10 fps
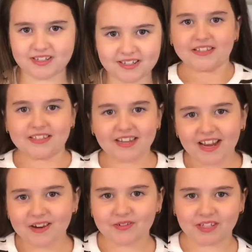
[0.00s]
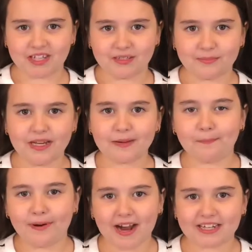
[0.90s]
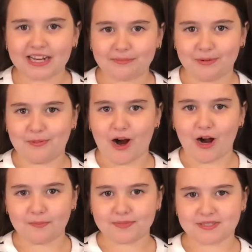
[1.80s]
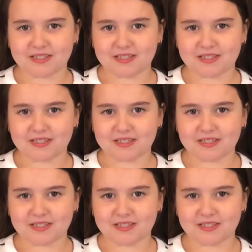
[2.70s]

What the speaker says: Today we're going to make pineapple pops.